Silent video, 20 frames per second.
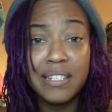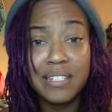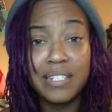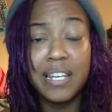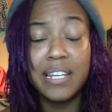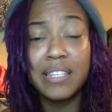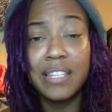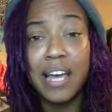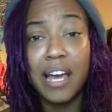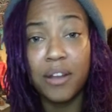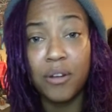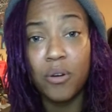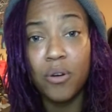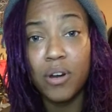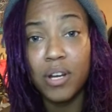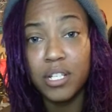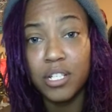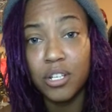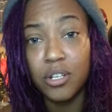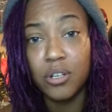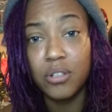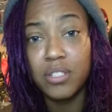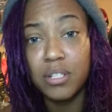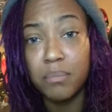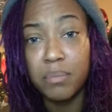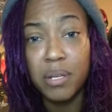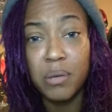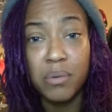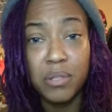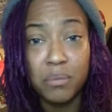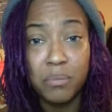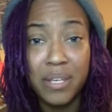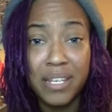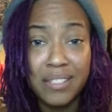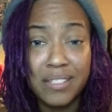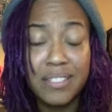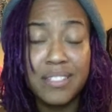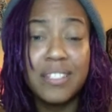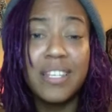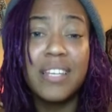to take that on, you know, to be with me
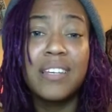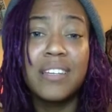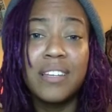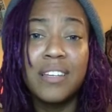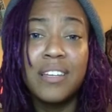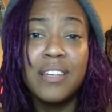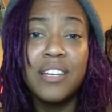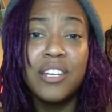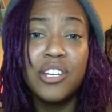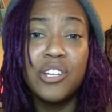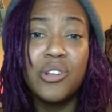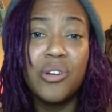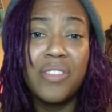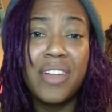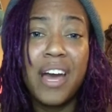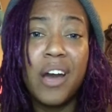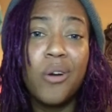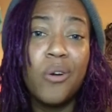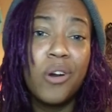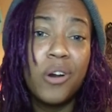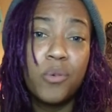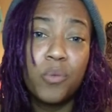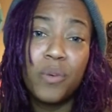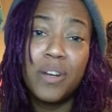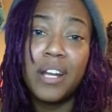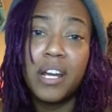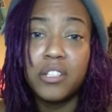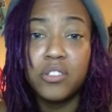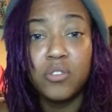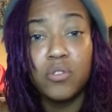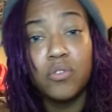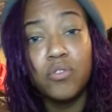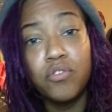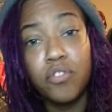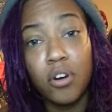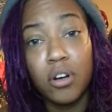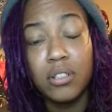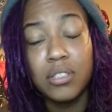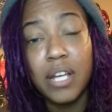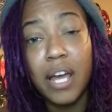and to take, you know, that on when I do
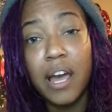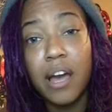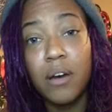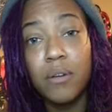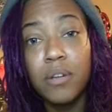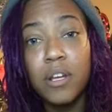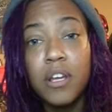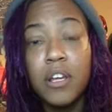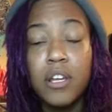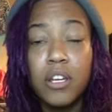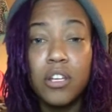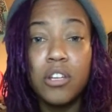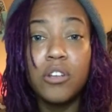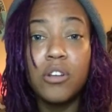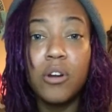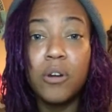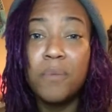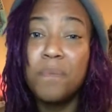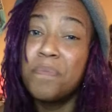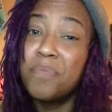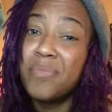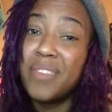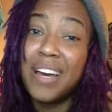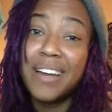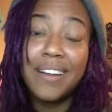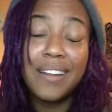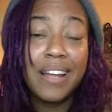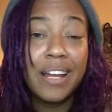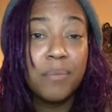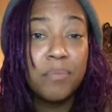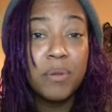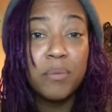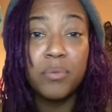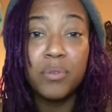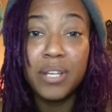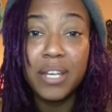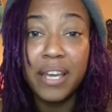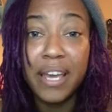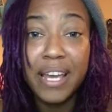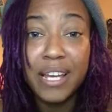fall down. You know, not a lot of
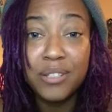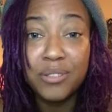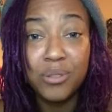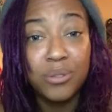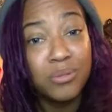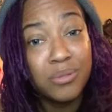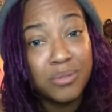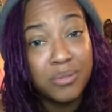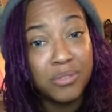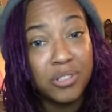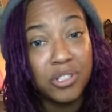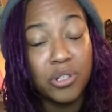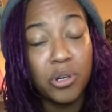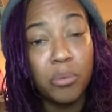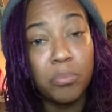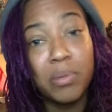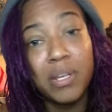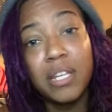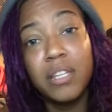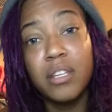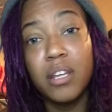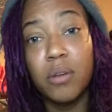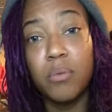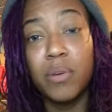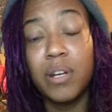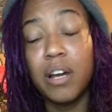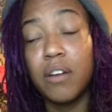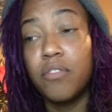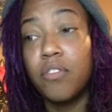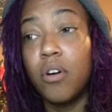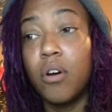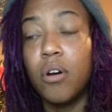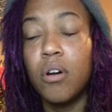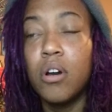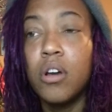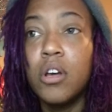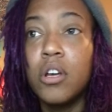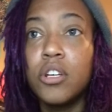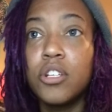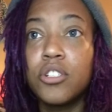people can handle, you know, being there when I fall.
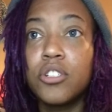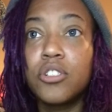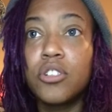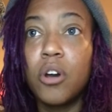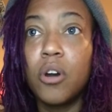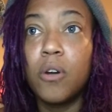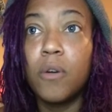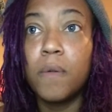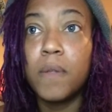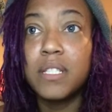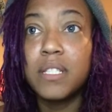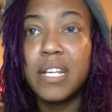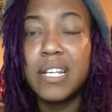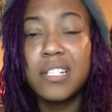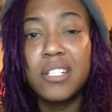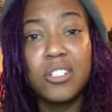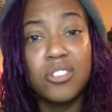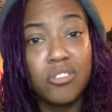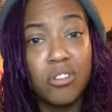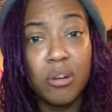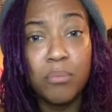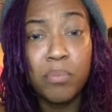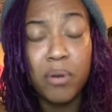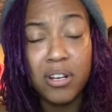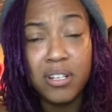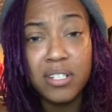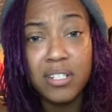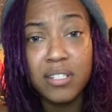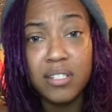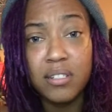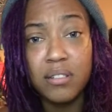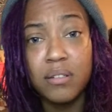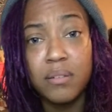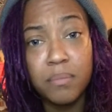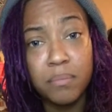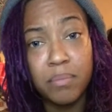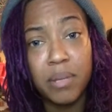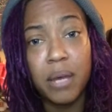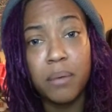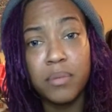So it takes a strong person to
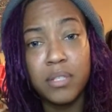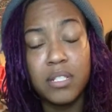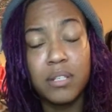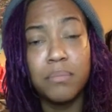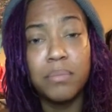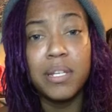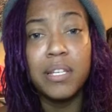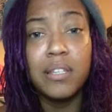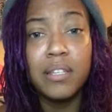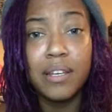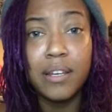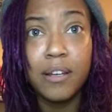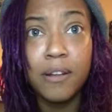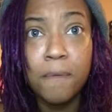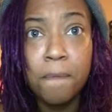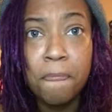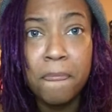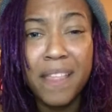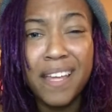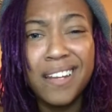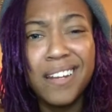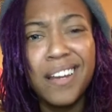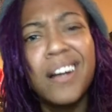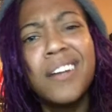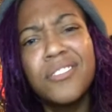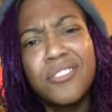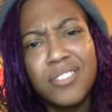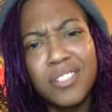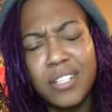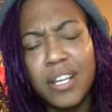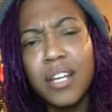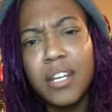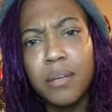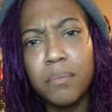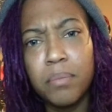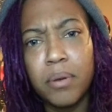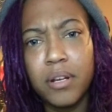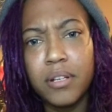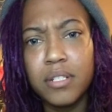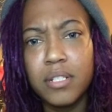be able to be there, and an
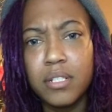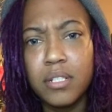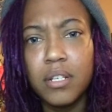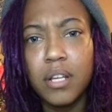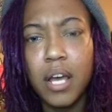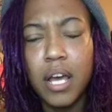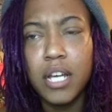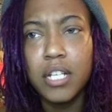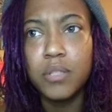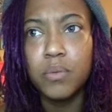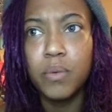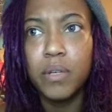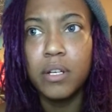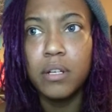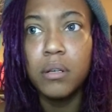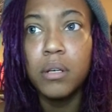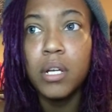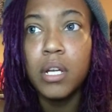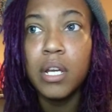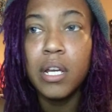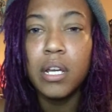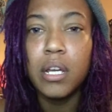understanding person as well.